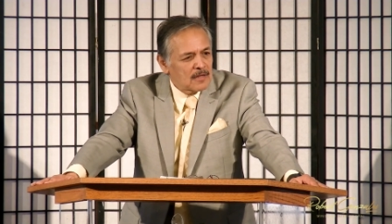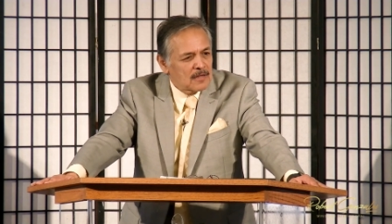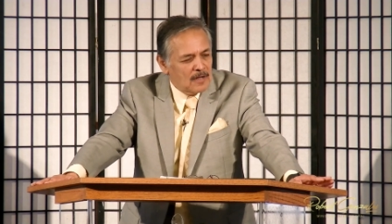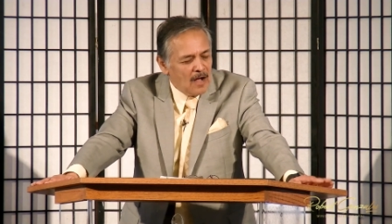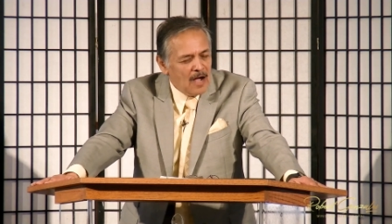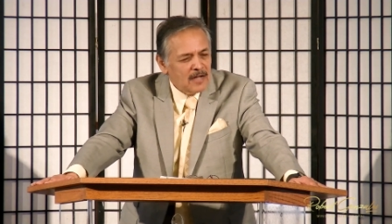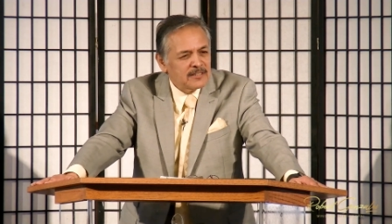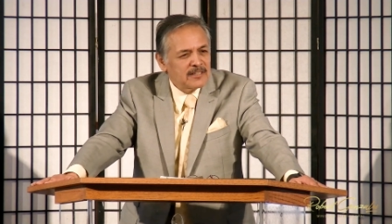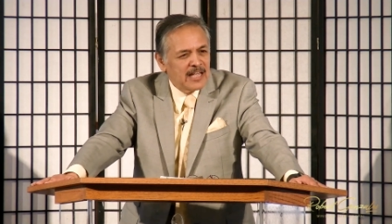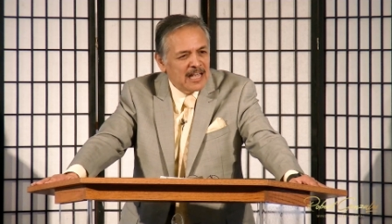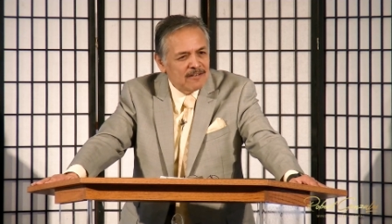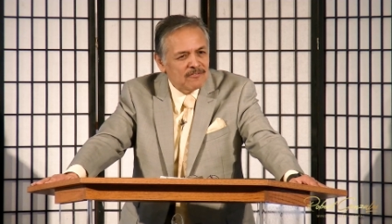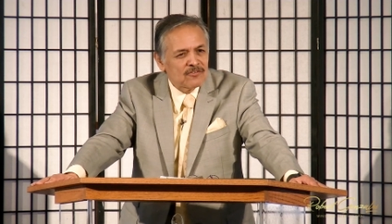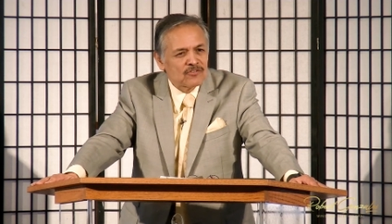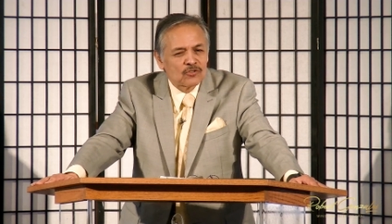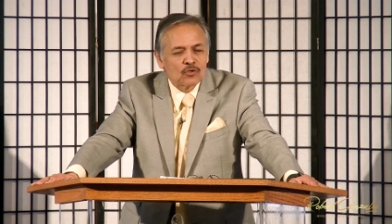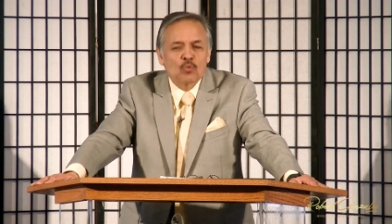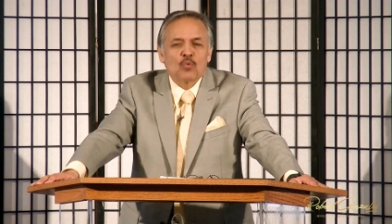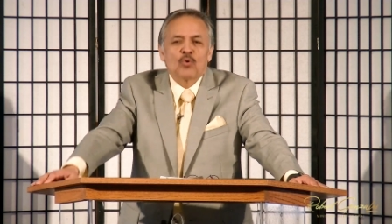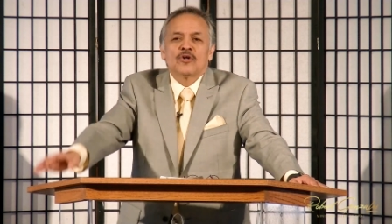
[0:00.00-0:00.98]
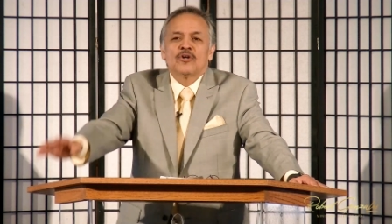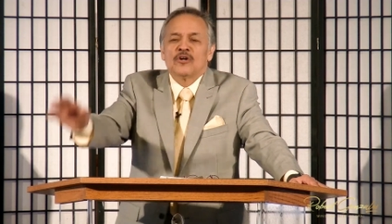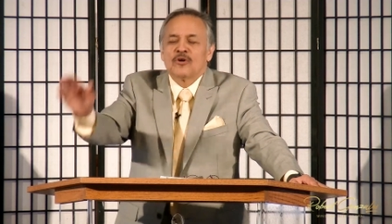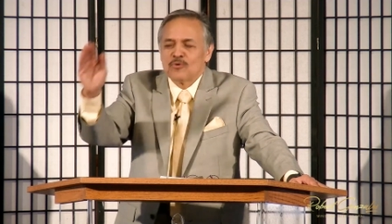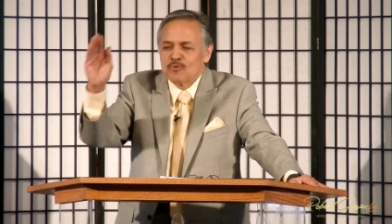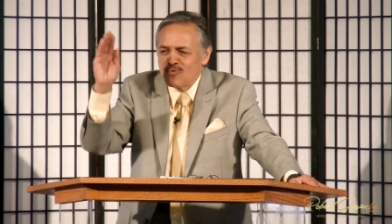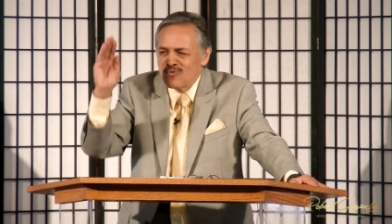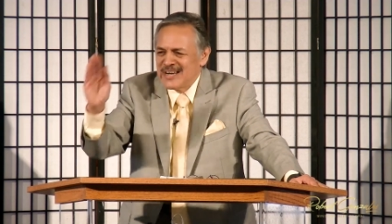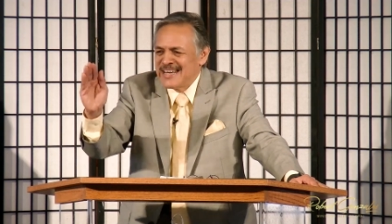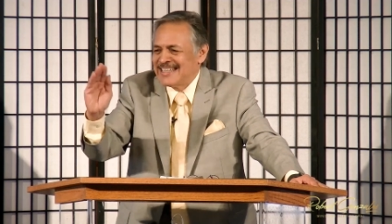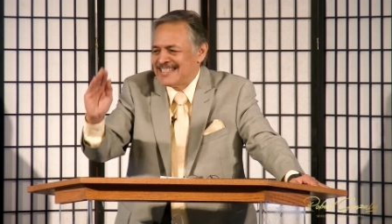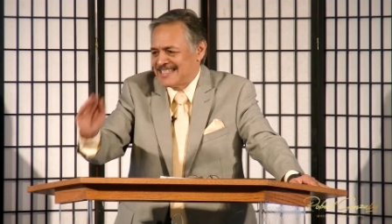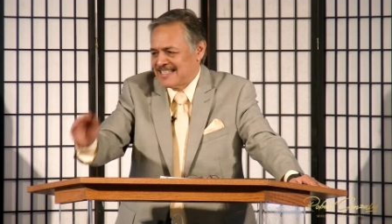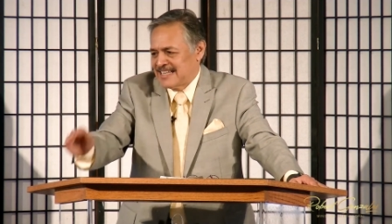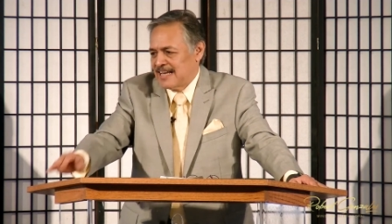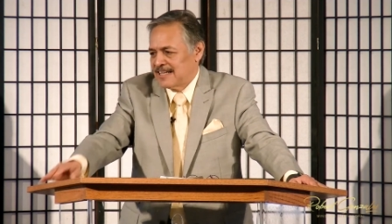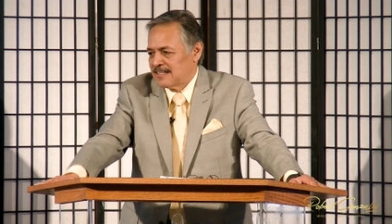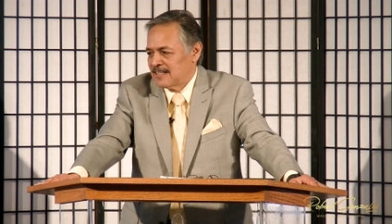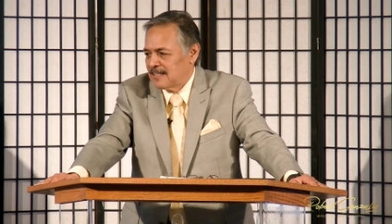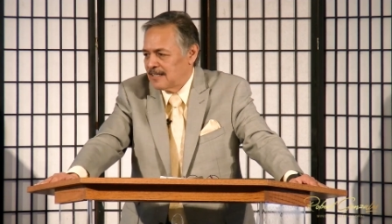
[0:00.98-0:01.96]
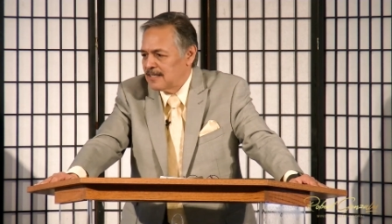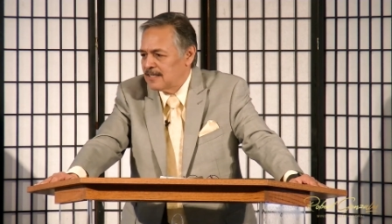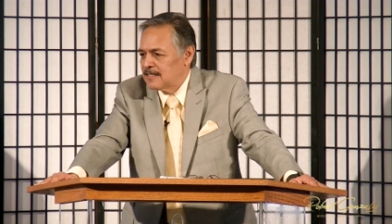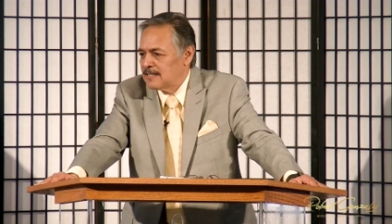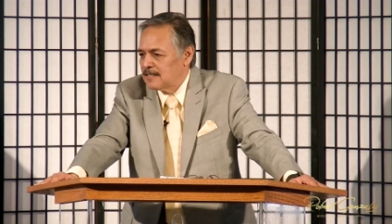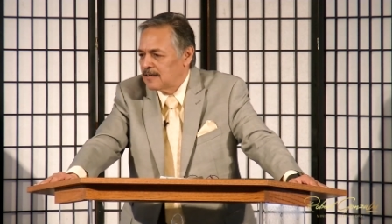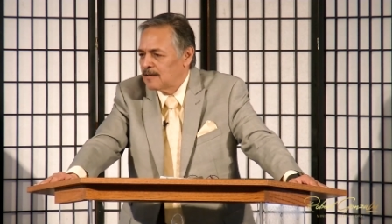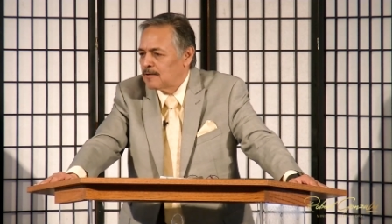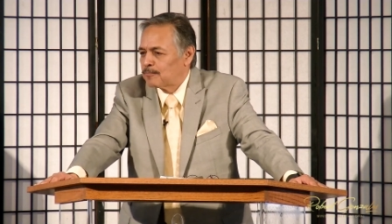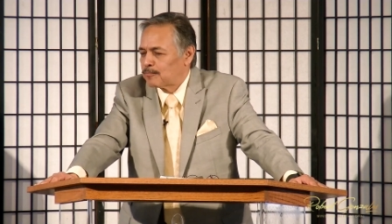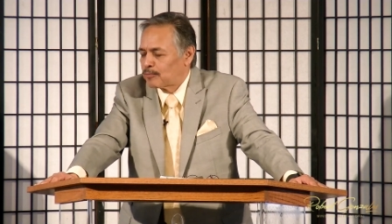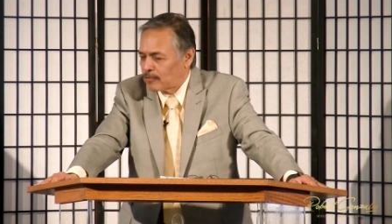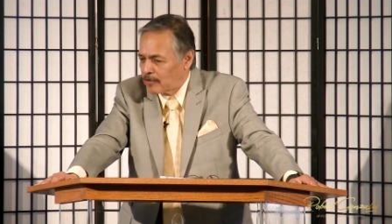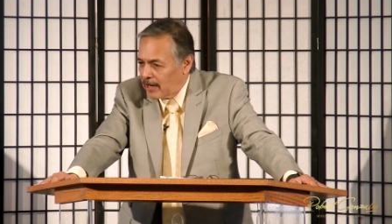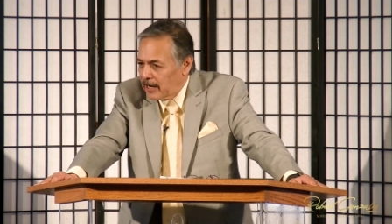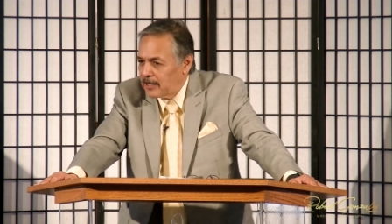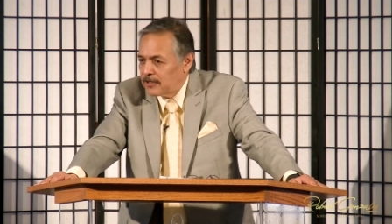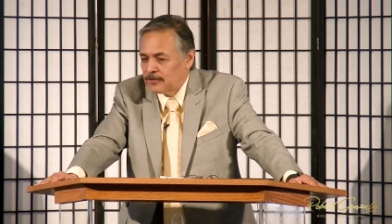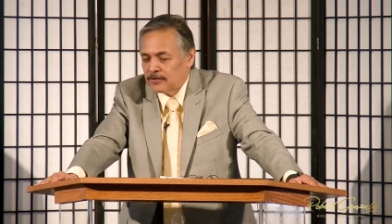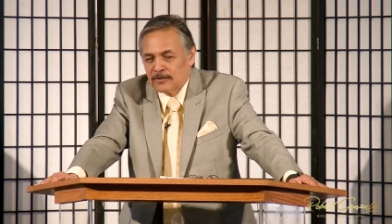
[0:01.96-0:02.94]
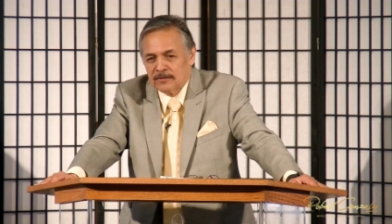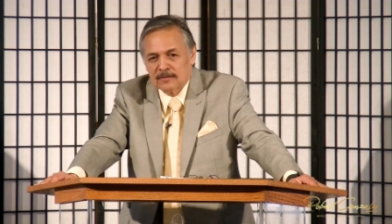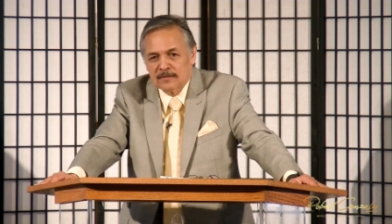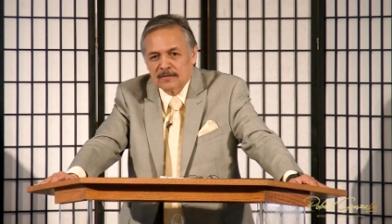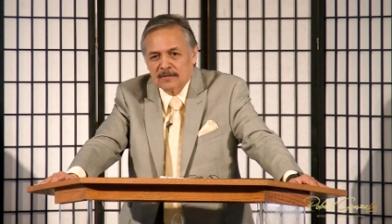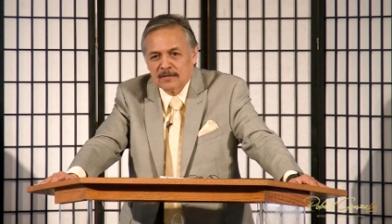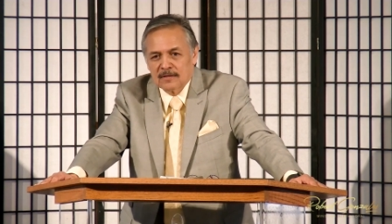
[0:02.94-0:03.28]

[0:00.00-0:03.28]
God gave us the word reset in prayer.